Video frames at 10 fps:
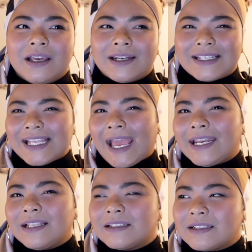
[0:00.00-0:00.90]
there's
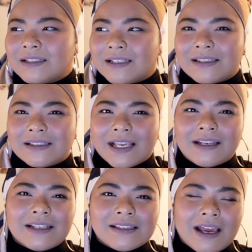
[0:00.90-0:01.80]
editors, there's
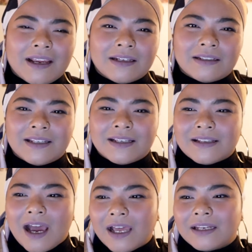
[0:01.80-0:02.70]
set designer, there's
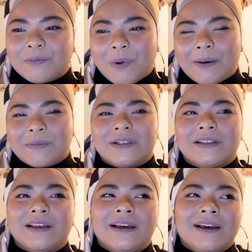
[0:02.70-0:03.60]
art department,